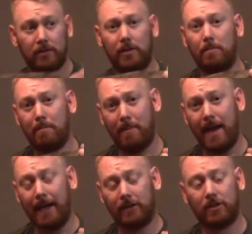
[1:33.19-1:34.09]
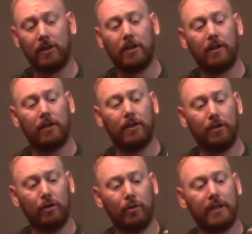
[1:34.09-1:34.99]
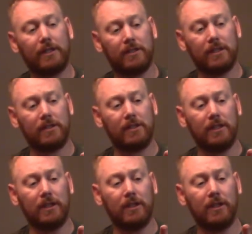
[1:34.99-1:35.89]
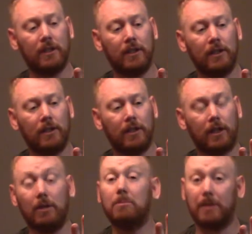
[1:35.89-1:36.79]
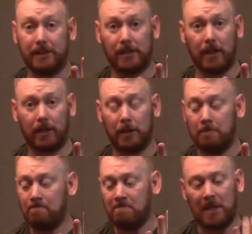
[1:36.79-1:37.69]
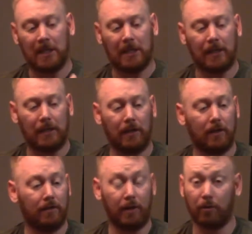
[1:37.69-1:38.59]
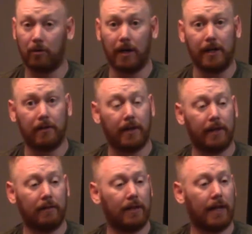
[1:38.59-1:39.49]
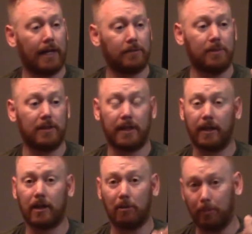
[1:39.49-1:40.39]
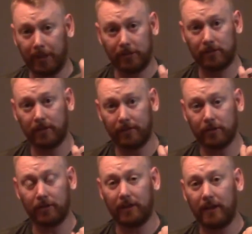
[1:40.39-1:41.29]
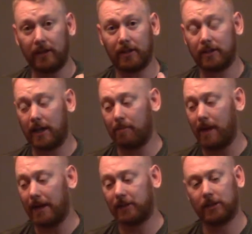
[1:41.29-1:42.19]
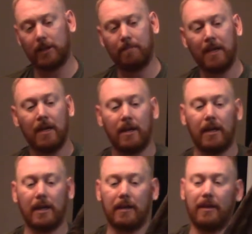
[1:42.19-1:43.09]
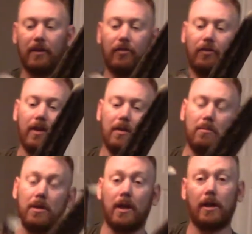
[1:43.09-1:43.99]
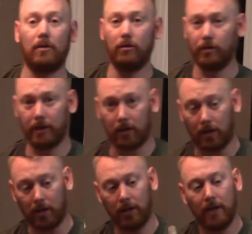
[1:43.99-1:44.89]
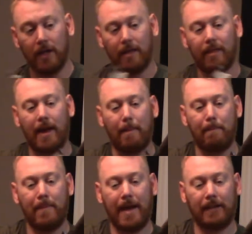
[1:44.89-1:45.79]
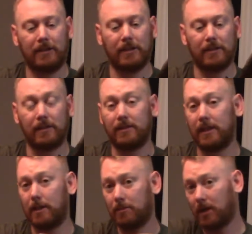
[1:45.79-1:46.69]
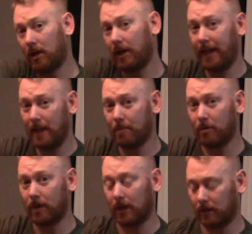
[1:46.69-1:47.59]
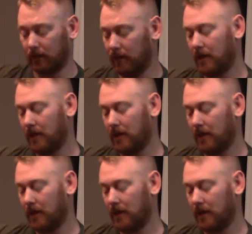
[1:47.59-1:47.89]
to match the new existing buttstock. They were great. They asked me to take a couple pictures of it so that they could try to match it up, and they sent me a new trigger guard that matches the same camo color